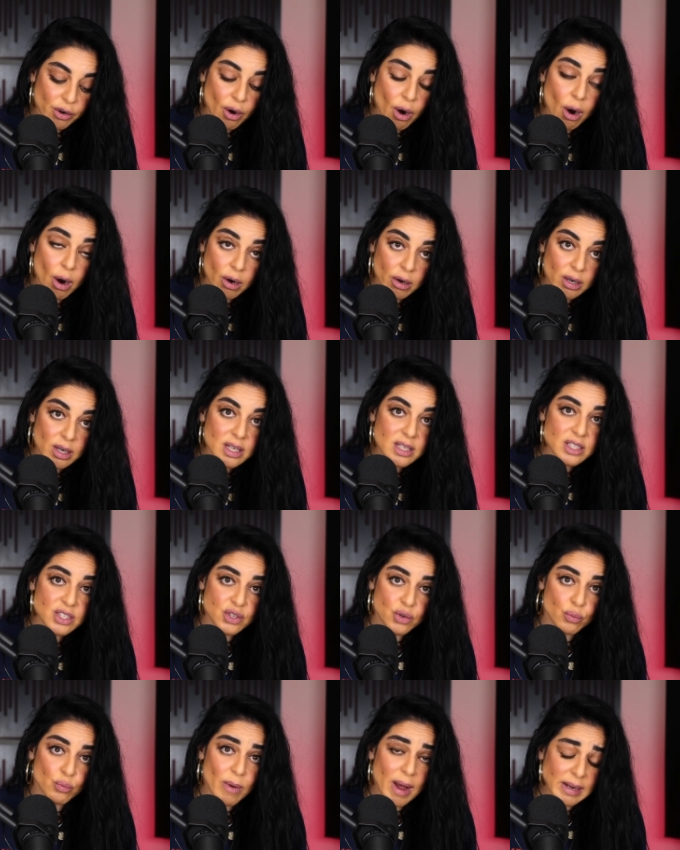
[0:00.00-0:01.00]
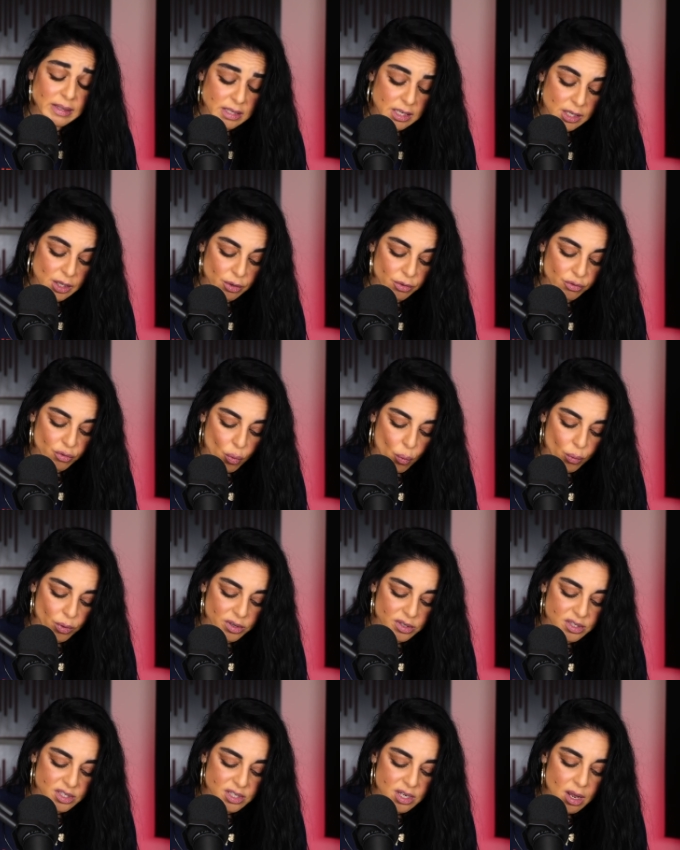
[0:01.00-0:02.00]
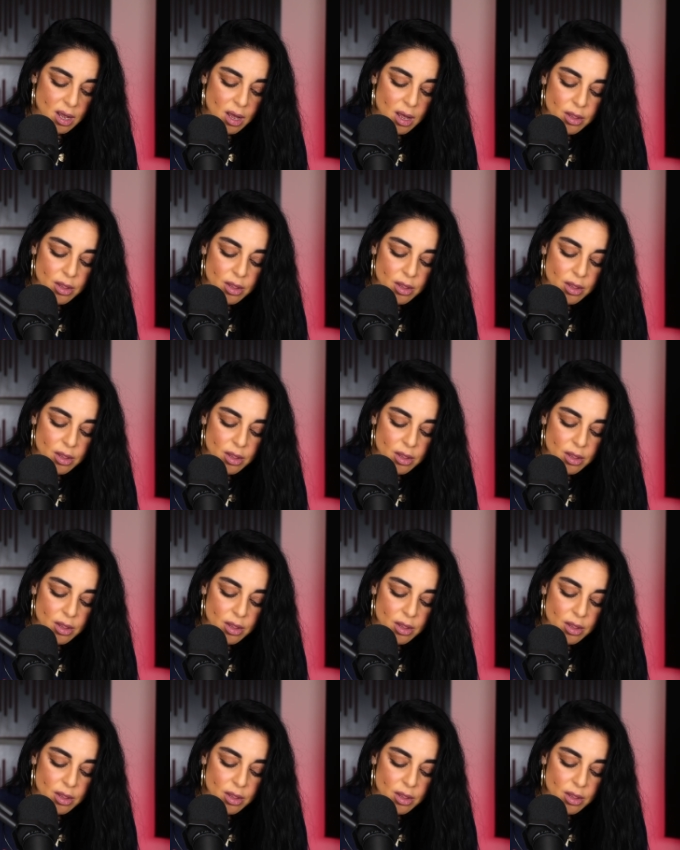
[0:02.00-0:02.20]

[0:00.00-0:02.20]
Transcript: heart is directing you towards,